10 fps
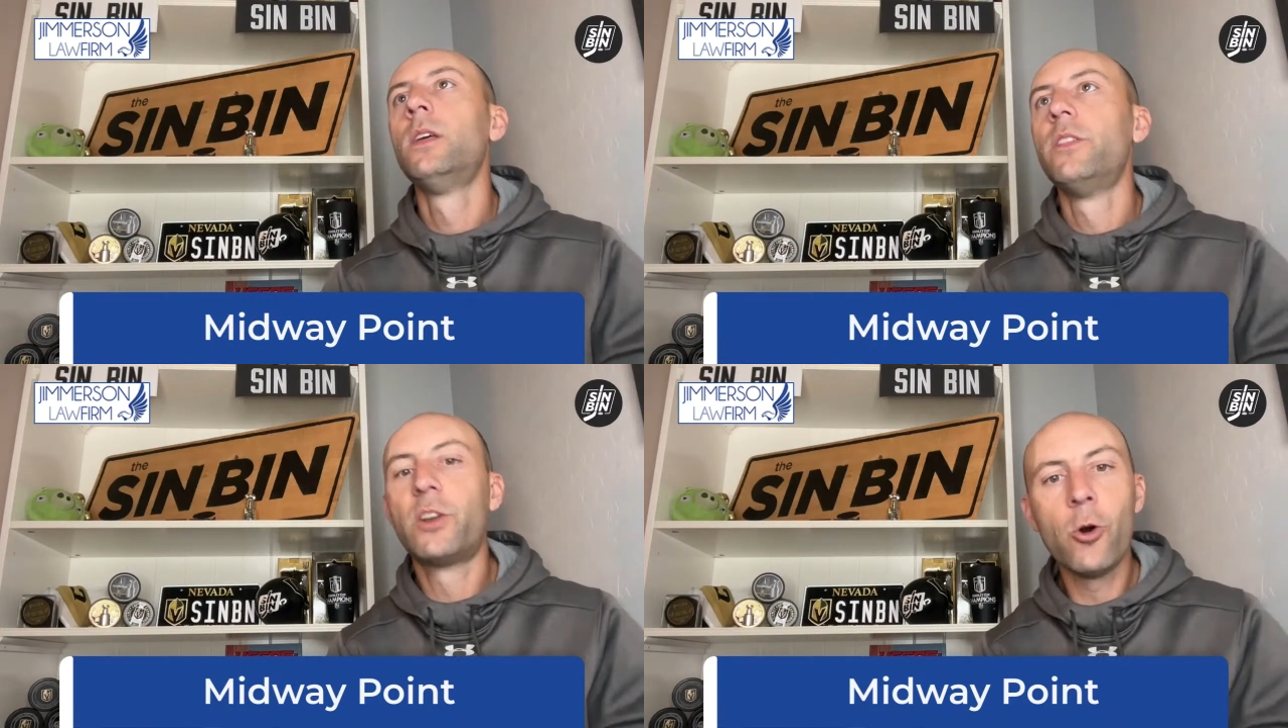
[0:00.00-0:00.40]

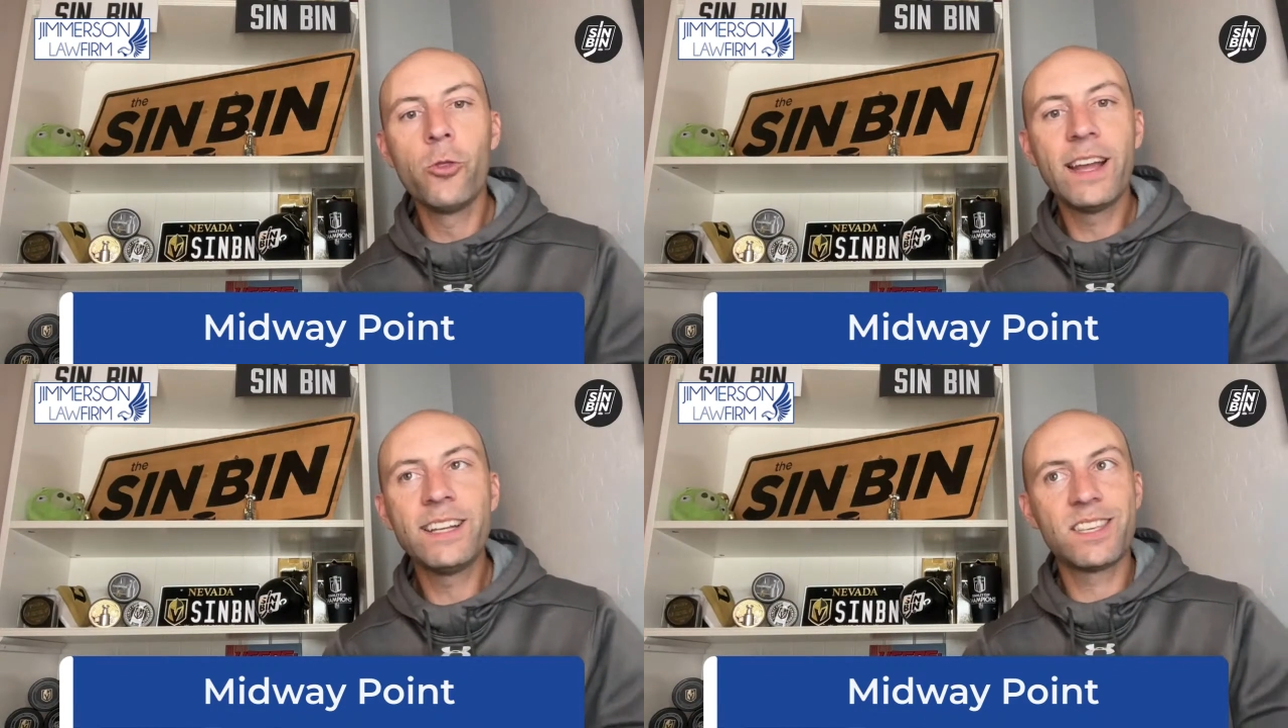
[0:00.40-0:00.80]
The
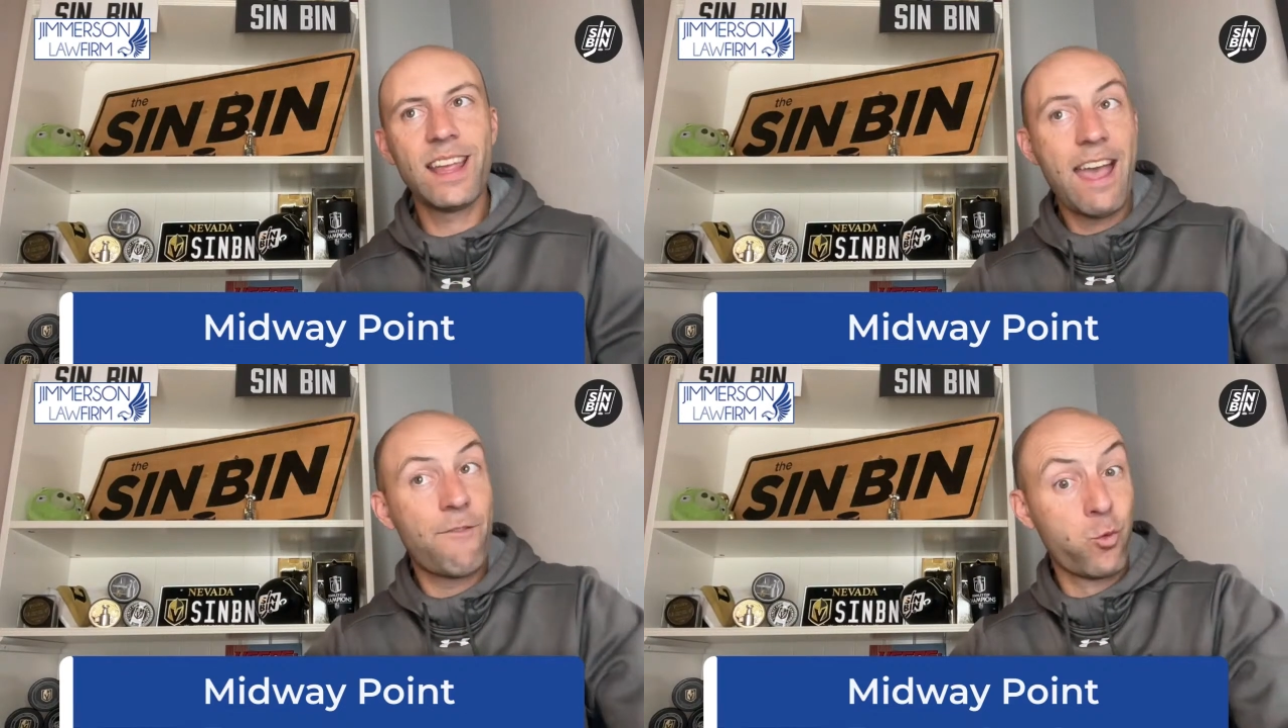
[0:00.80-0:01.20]
Golden Knights
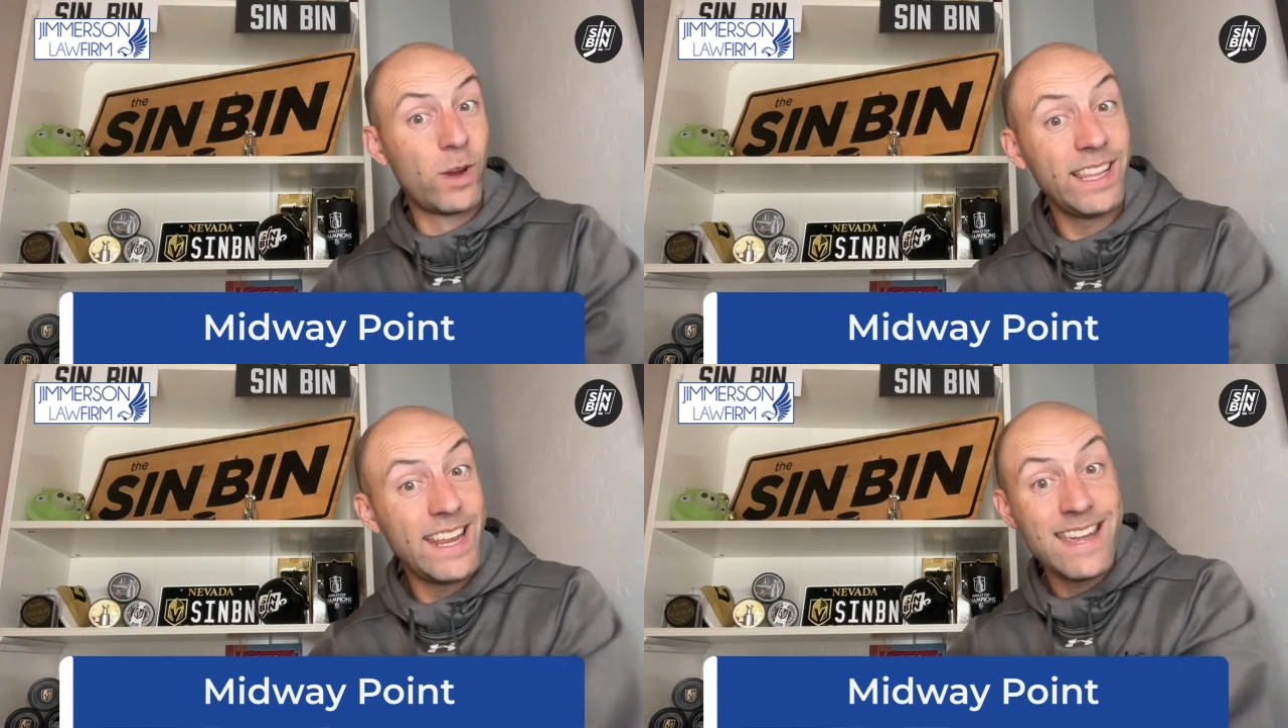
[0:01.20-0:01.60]
have
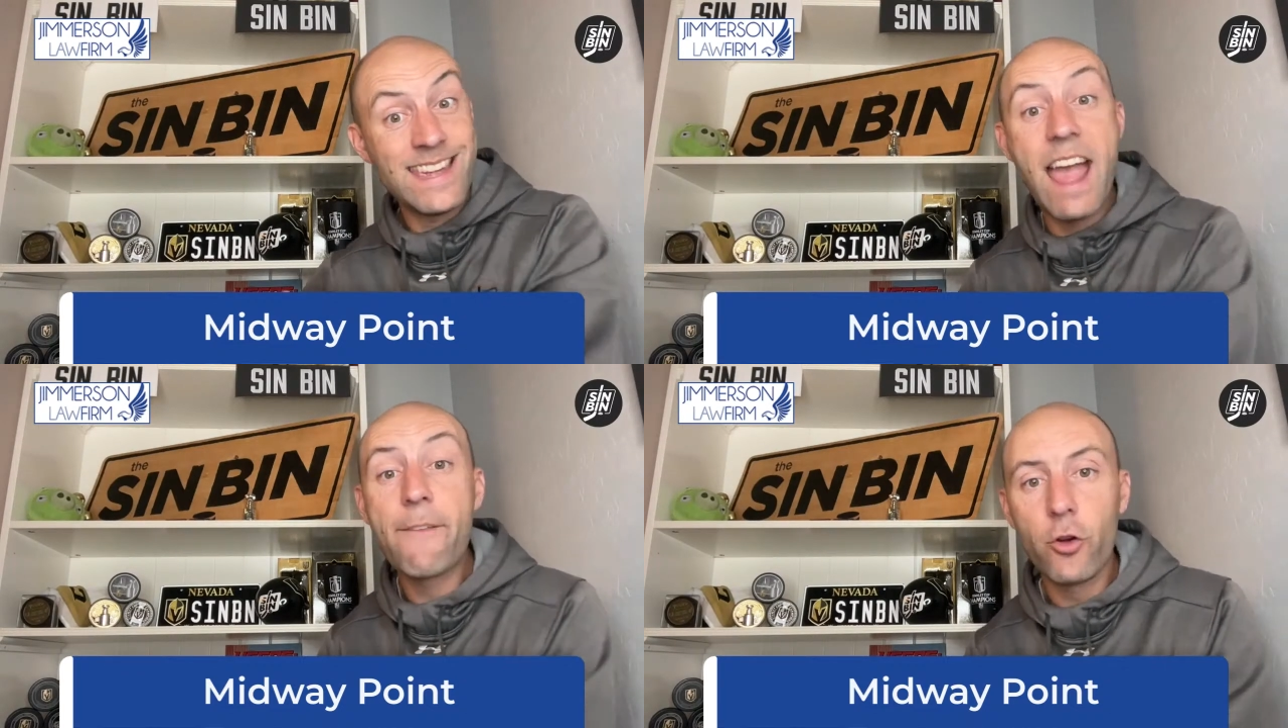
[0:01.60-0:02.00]
really
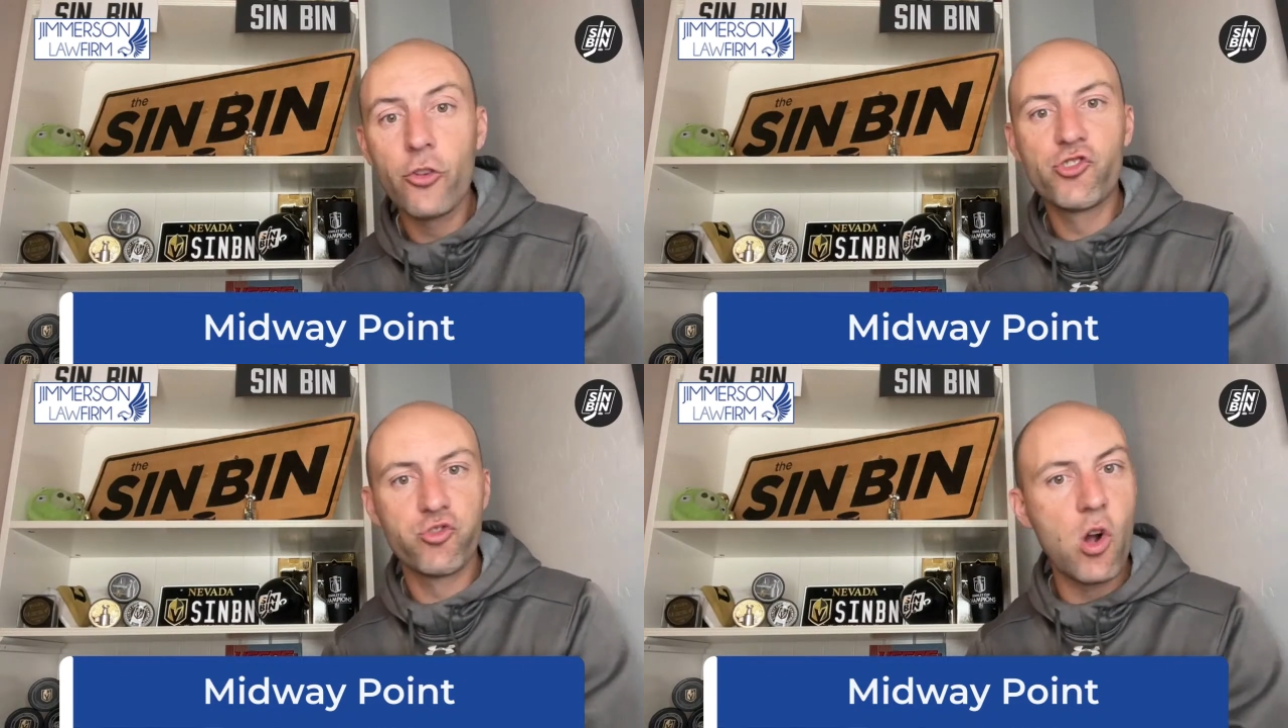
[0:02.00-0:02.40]

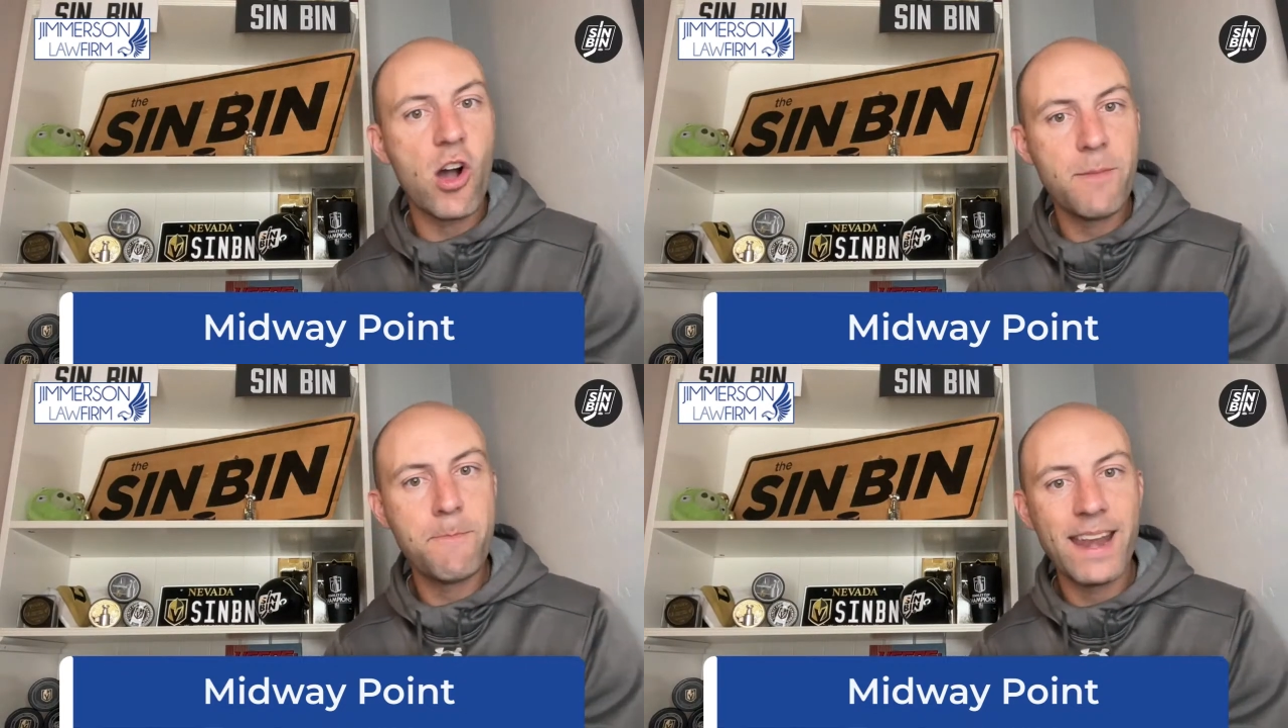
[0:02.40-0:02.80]
never
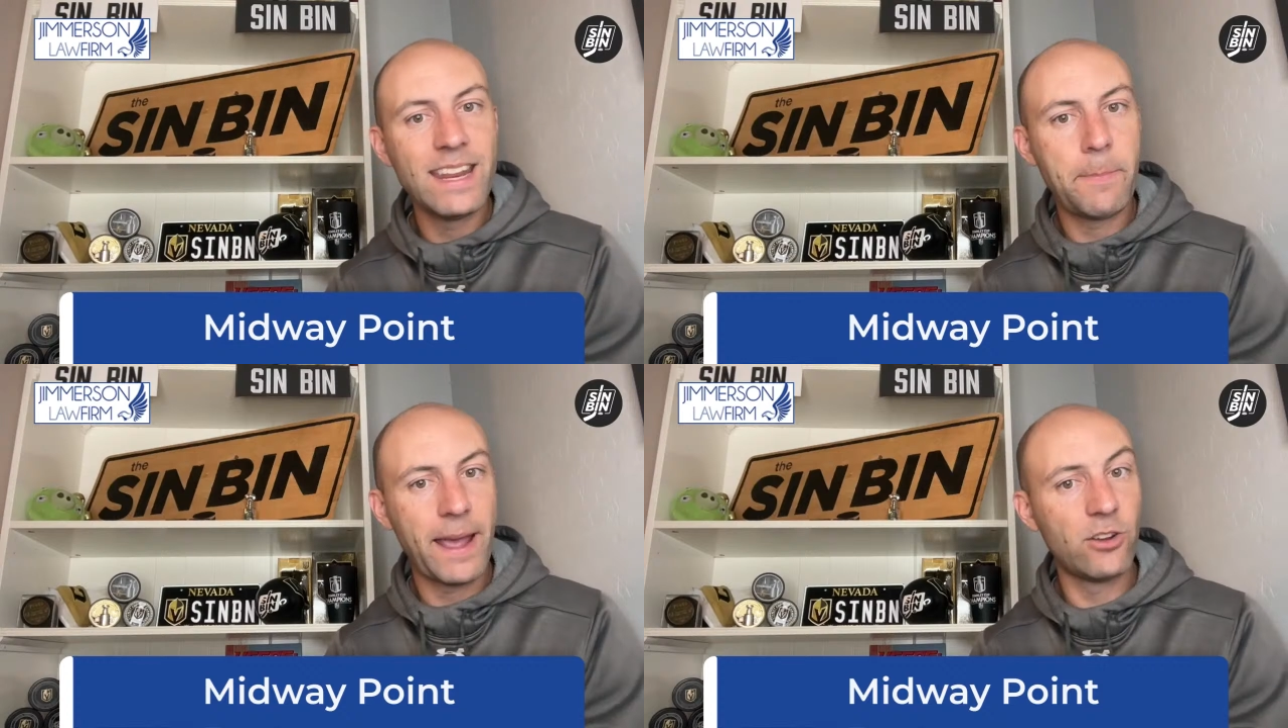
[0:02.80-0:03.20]
drawn
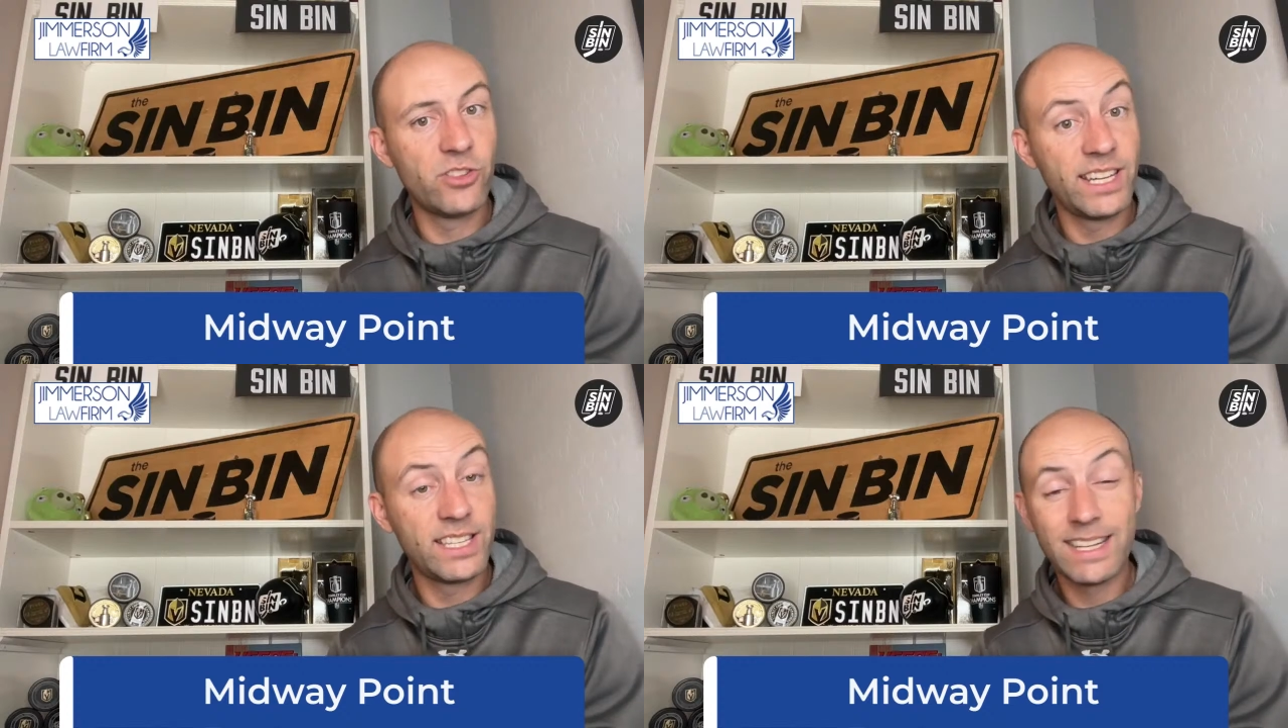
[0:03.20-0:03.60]
many penalties.